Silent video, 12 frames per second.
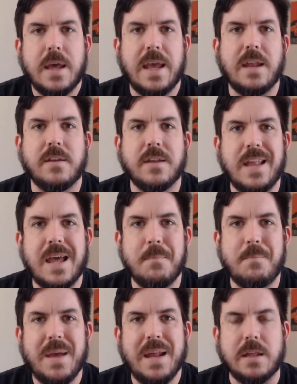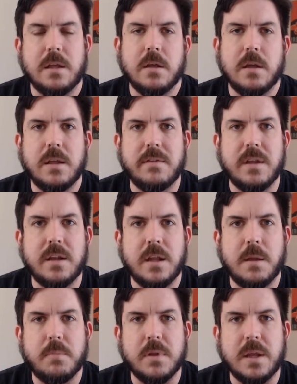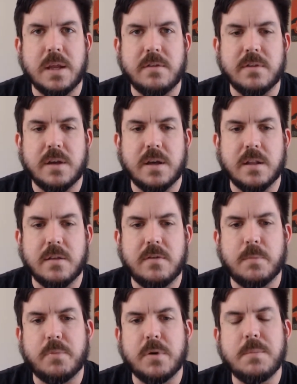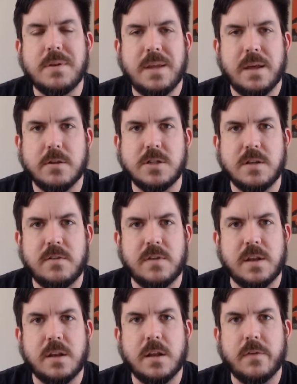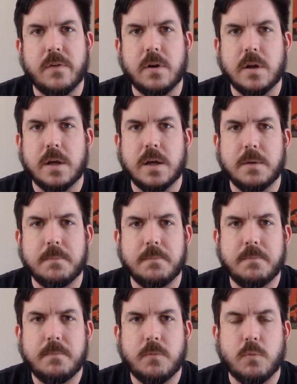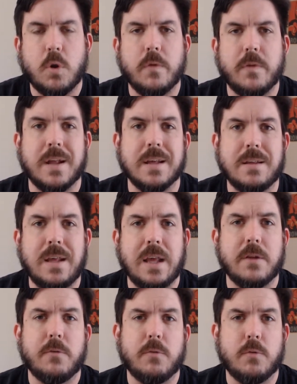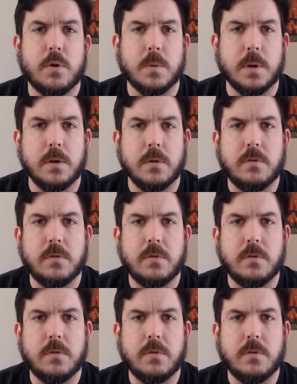And Annette Bening is in and plays the Supreme Intelligence and another role that I can't ruin.